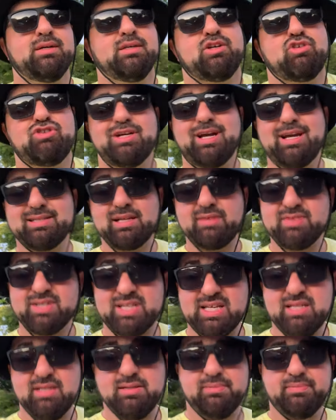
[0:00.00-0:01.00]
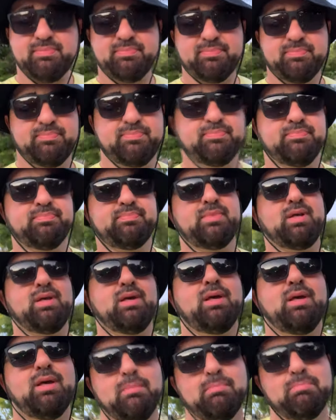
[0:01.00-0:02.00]
creativity.
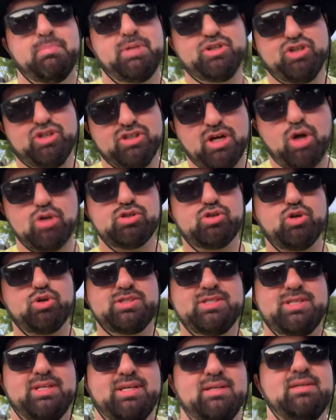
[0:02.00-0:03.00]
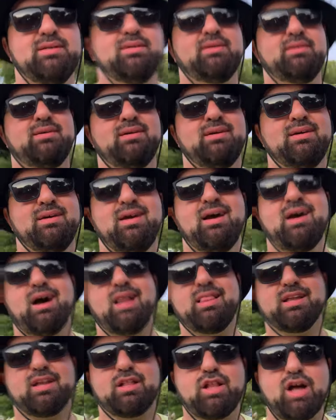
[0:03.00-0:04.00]
But you can also see
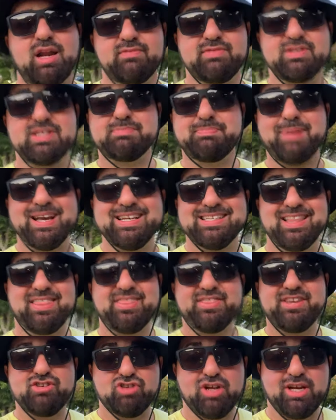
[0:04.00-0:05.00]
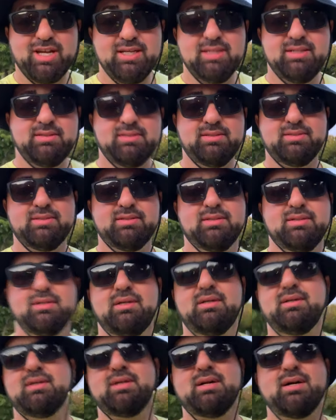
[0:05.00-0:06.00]
that a lot of it is based in theory,
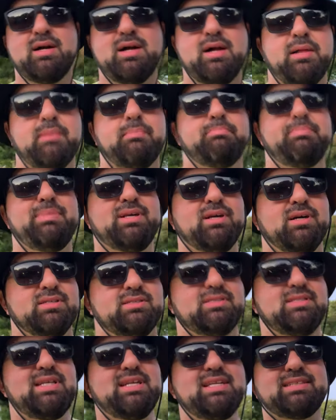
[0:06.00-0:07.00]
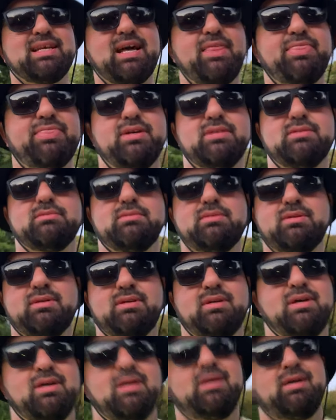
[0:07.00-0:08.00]
because to the extent that
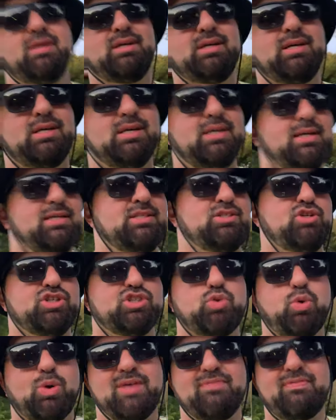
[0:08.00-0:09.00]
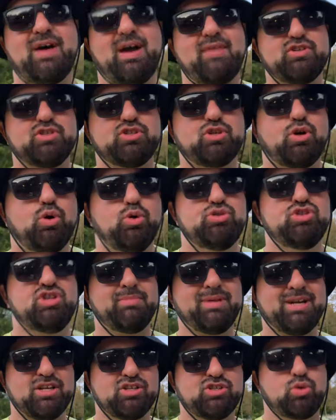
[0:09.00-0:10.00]
you're 25 years old, you
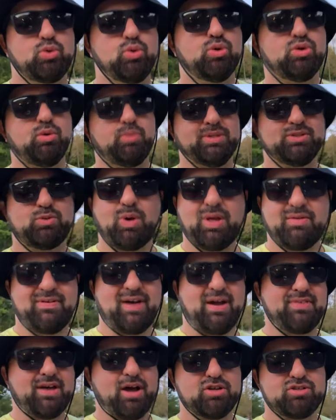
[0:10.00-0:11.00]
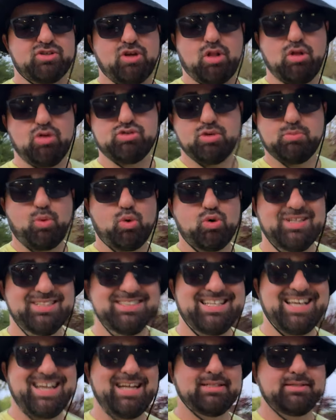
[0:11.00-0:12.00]
come out of school with $25,000 or more in
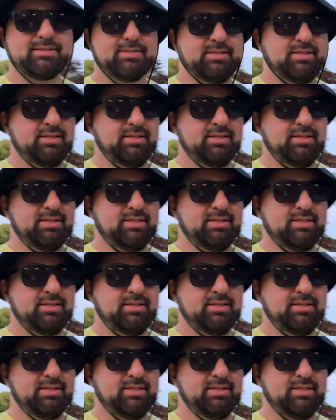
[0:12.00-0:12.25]
debt,